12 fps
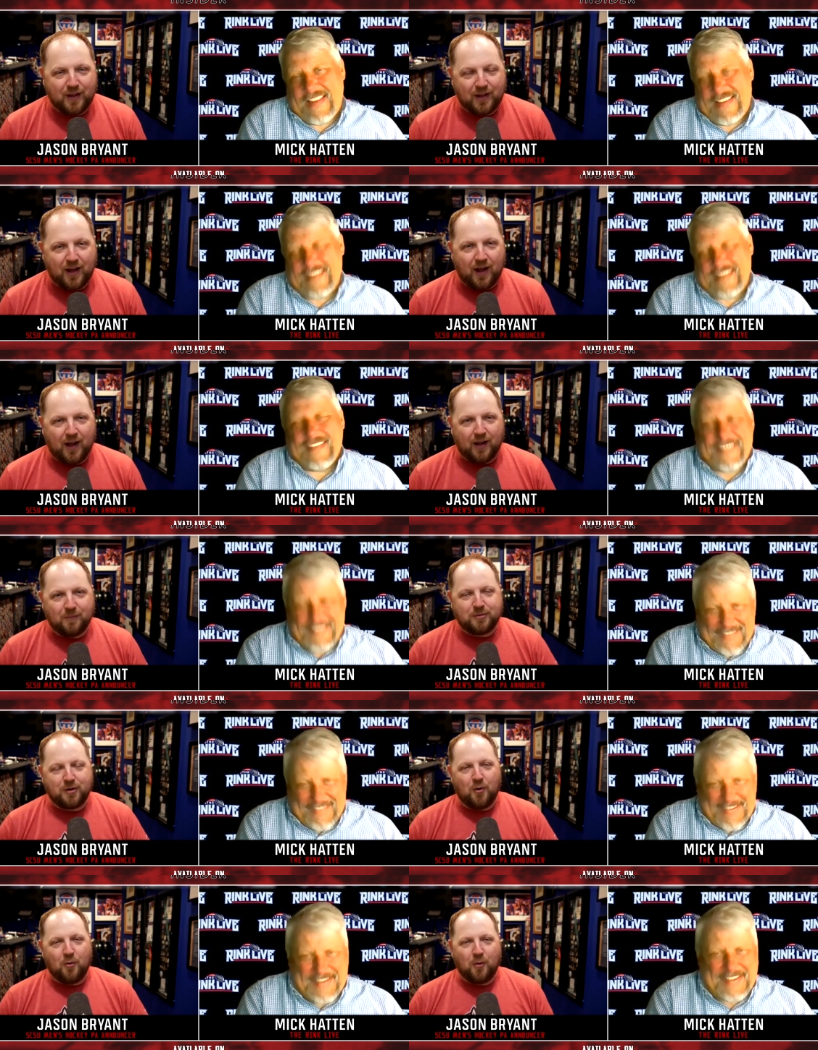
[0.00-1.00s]
Speaker 1: Uh, yeah. Um,
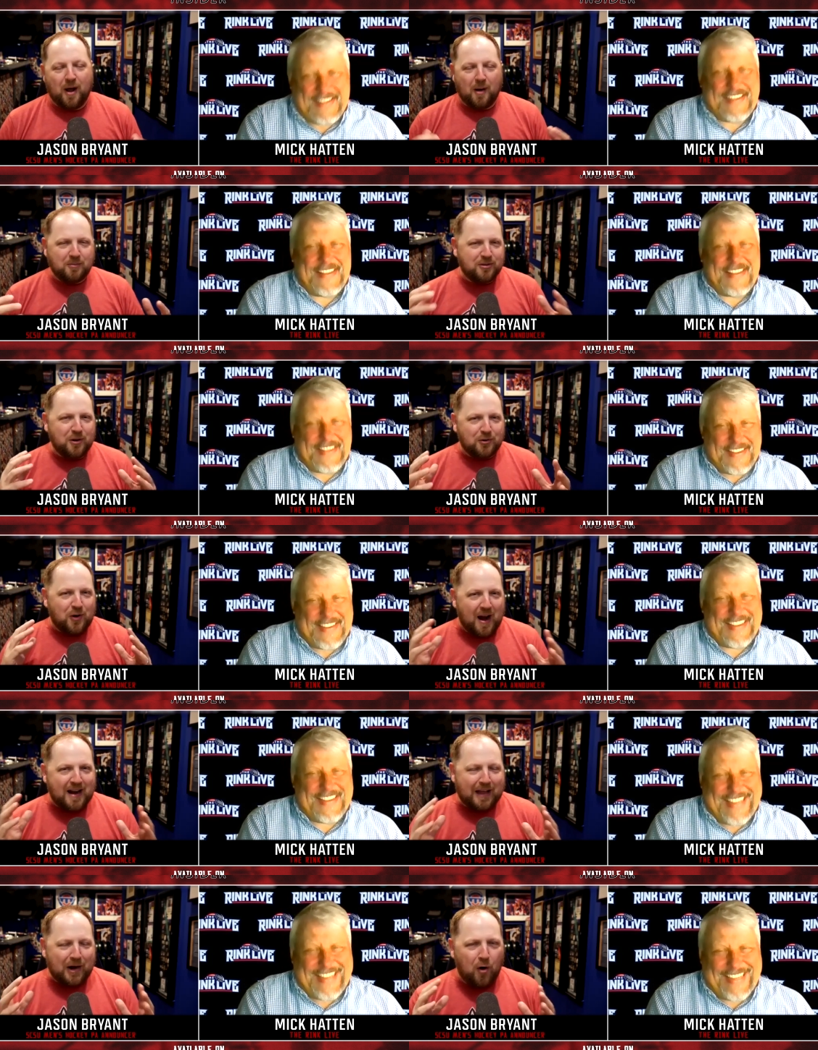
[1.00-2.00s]
so I'm still trying
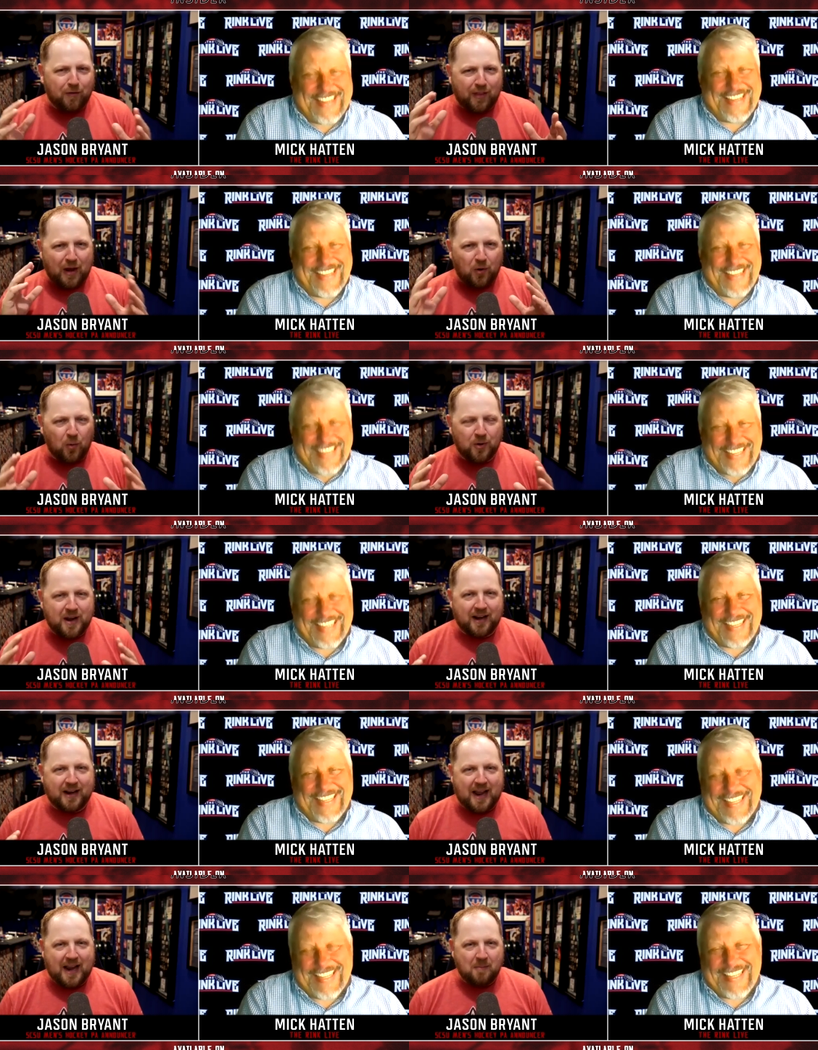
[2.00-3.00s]
to get over that whole
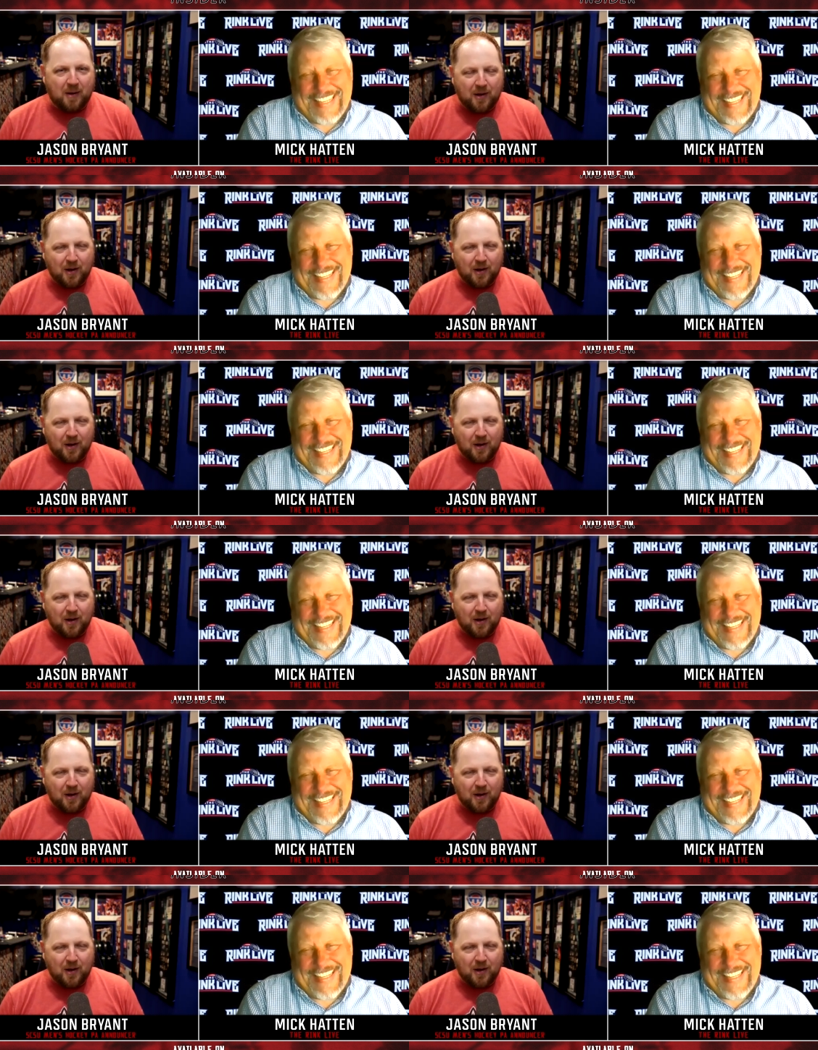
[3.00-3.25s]
nickname.